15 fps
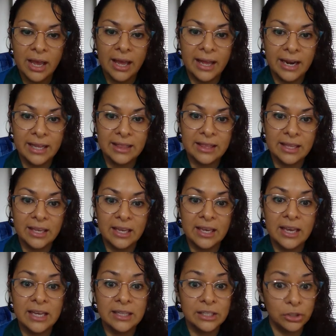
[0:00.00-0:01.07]
And I think
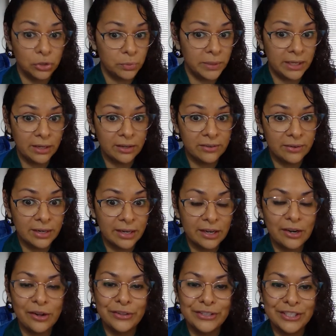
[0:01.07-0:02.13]
they should be included
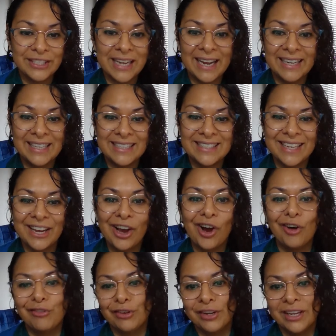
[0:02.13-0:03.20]
in all studies and
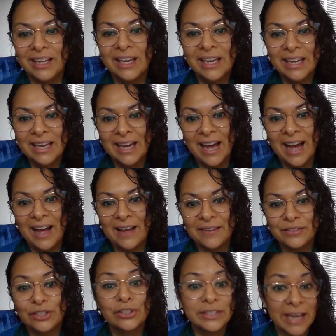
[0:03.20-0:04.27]
hopefully have
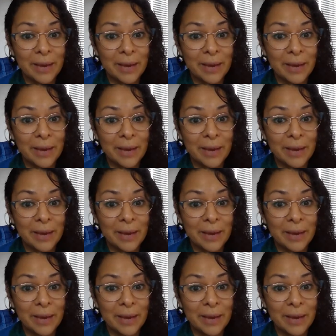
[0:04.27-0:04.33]
some